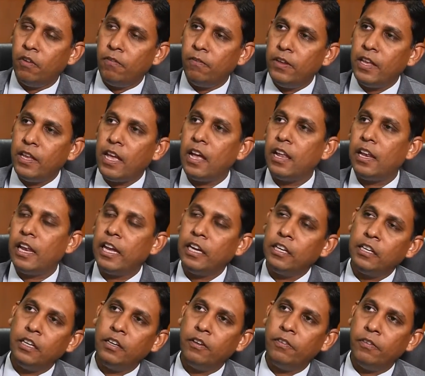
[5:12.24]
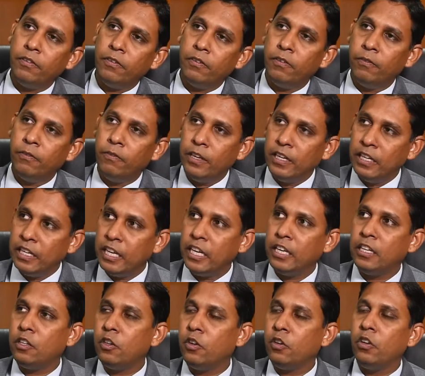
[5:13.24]
we
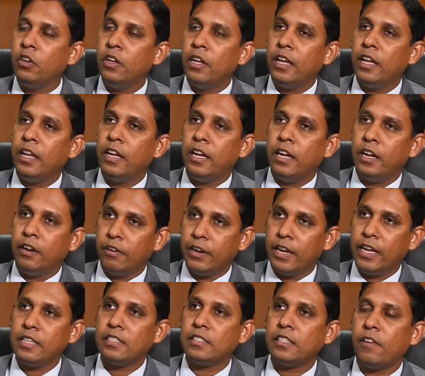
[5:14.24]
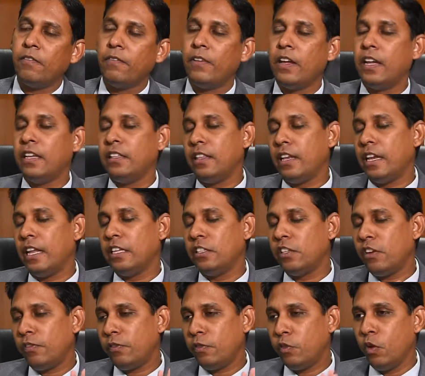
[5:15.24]
need to raise somewhere in the
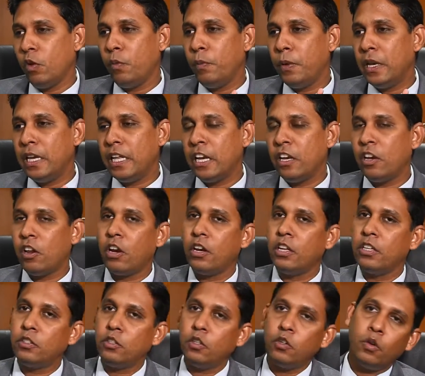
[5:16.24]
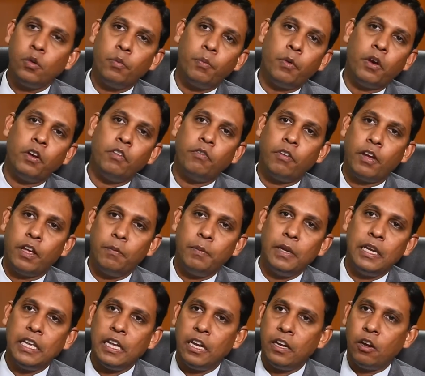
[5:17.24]
range of $2 billion to $2.5
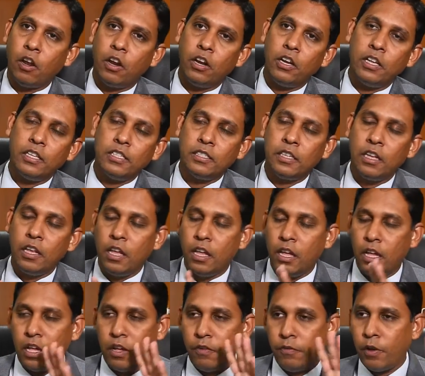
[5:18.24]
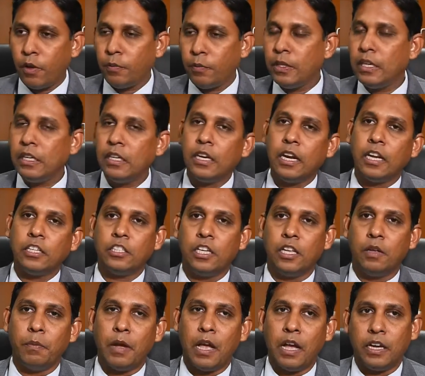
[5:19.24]
billion from the
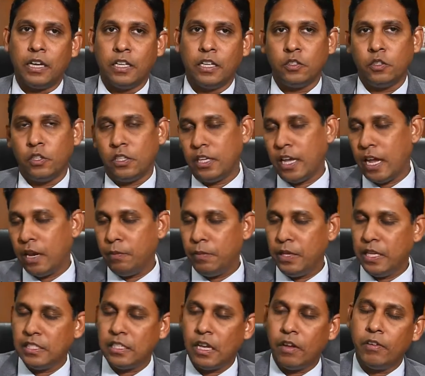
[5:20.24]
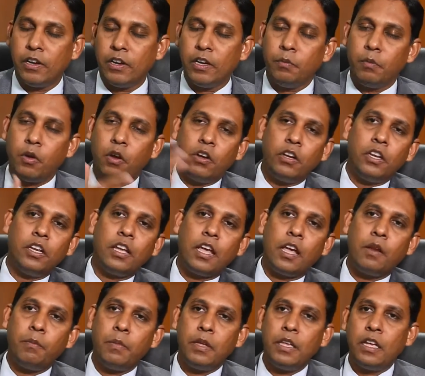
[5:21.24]
international market. So it can be a sovereign bond, it
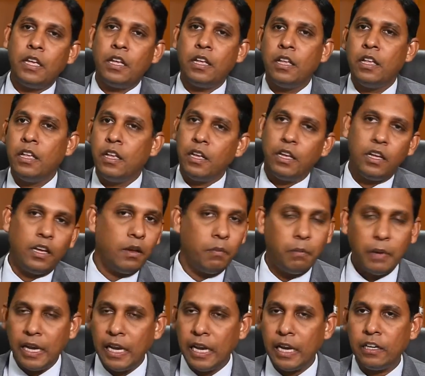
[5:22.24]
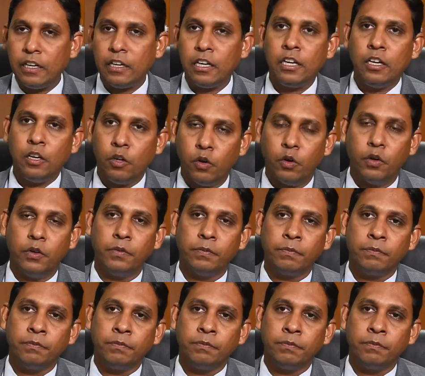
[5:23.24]
can be a bilateral loan.